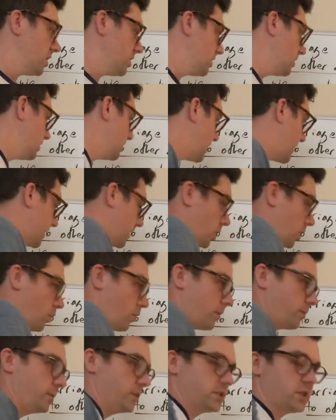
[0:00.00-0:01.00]
later
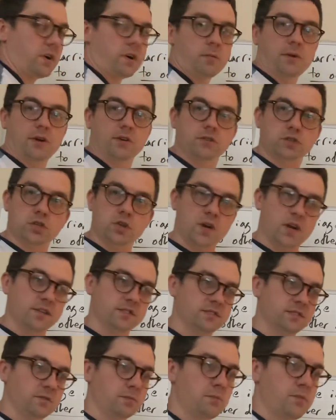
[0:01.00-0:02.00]
when we talk about
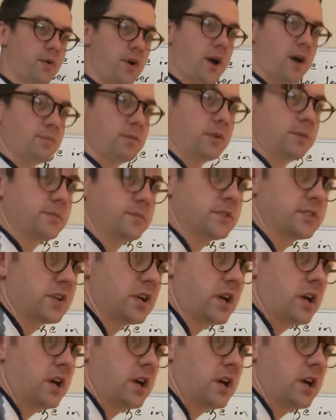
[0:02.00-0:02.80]
trends and problems,